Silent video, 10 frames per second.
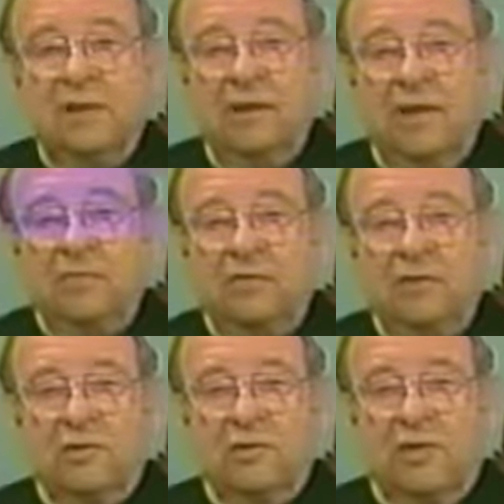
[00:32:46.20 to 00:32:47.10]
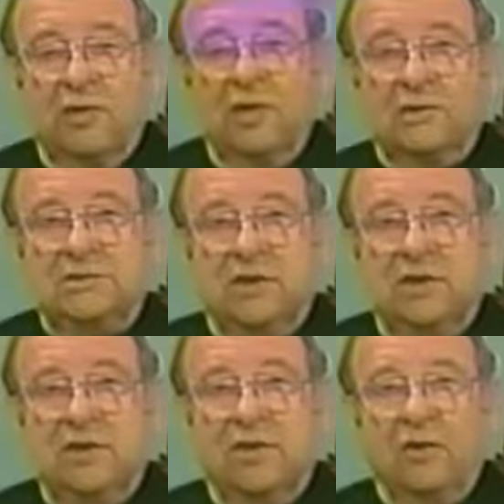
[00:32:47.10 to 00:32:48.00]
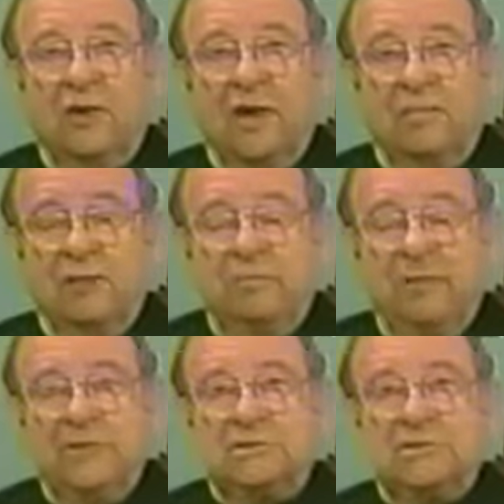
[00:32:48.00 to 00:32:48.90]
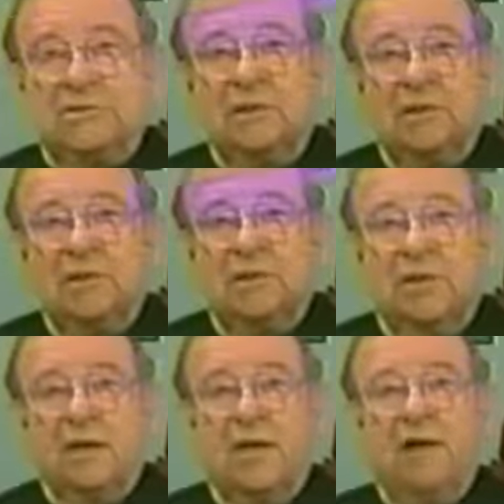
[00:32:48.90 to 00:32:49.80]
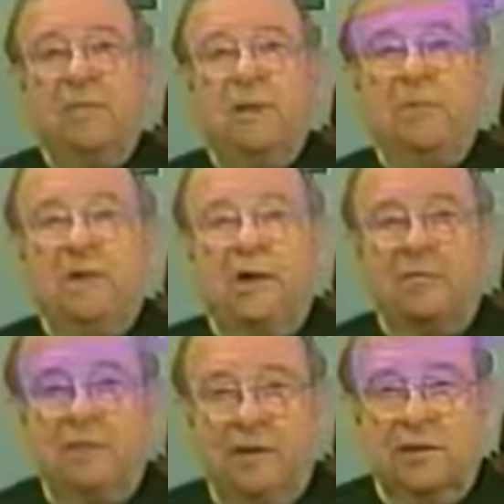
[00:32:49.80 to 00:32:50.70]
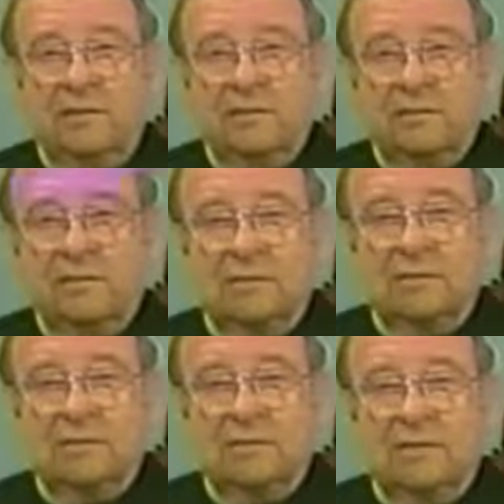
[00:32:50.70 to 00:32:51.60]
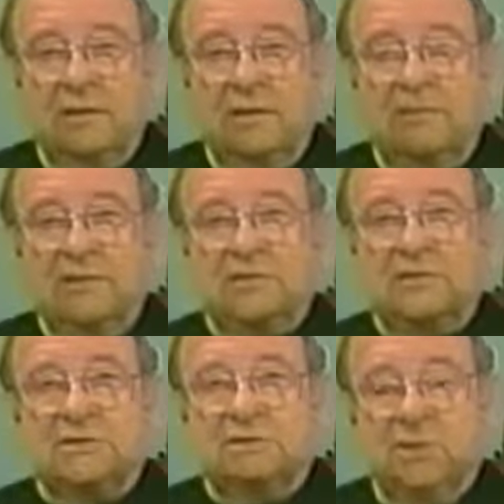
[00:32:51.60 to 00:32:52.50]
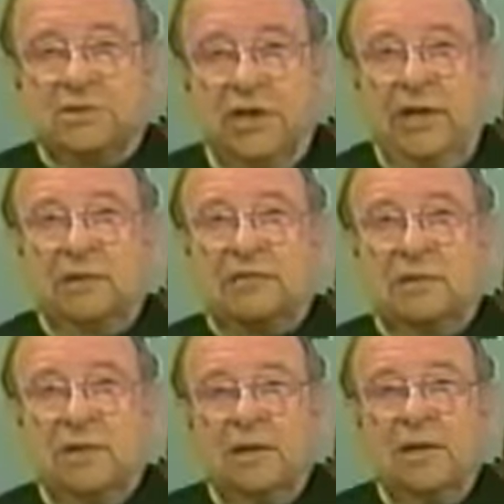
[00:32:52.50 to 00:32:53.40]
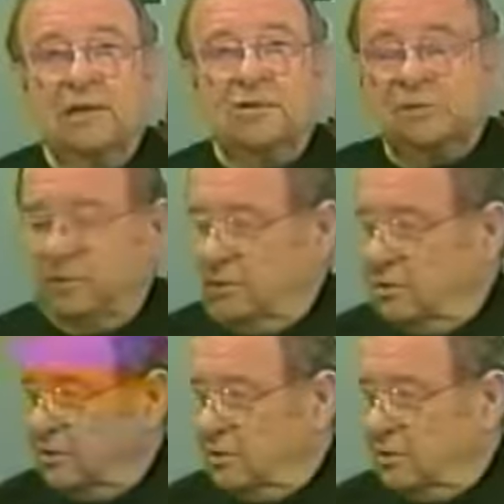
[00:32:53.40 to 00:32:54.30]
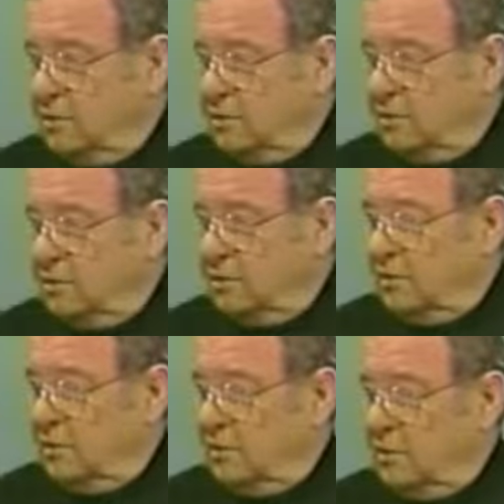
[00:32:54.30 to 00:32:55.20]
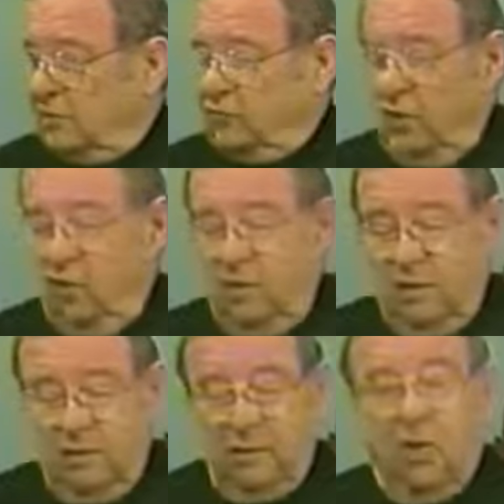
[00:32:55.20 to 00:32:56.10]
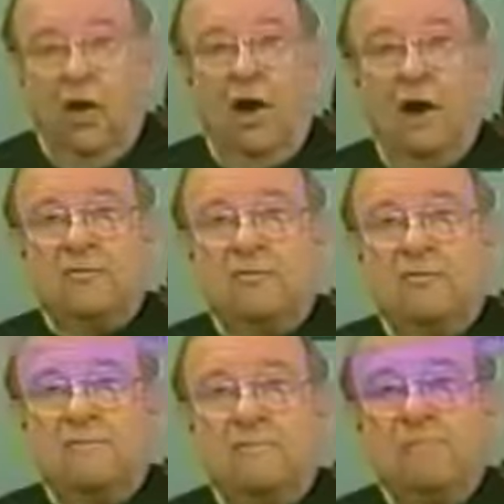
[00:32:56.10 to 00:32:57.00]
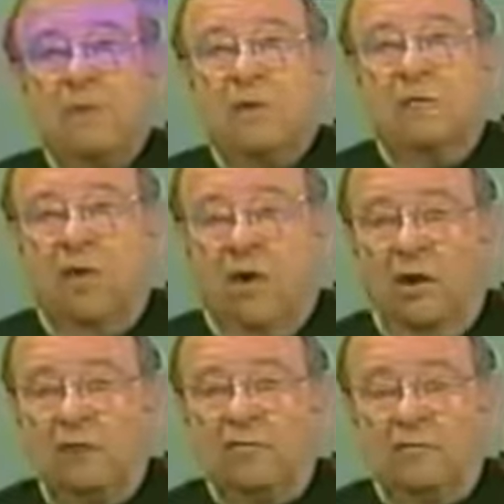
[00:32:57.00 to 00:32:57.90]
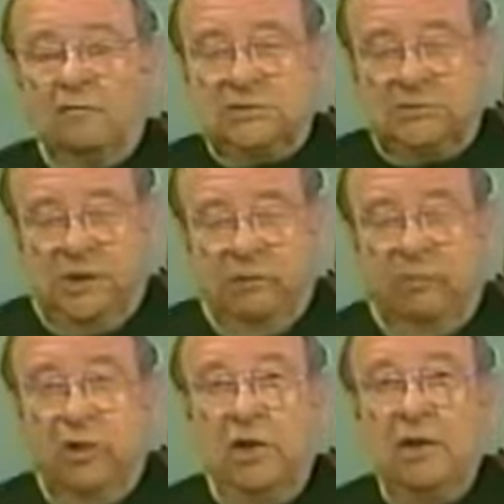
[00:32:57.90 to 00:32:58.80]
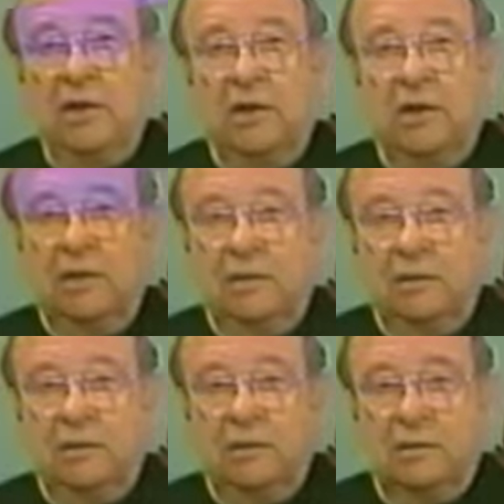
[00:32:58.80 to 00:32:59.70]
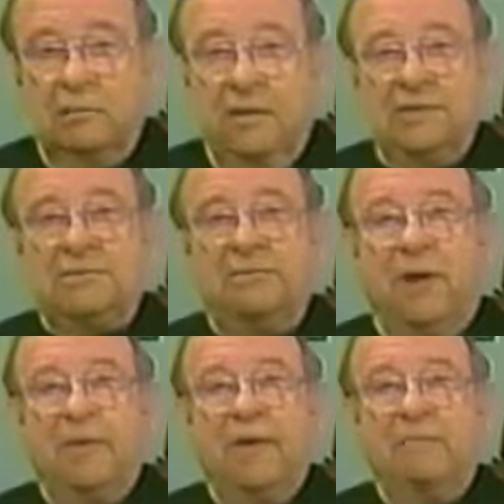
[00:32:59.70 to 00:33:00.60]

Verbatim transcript: I'm sure the Mohegan Sun and other gambling places are laying people off now, and their business is much less than it used to be. So the cost of all the services that were put into Connecticut, based upon that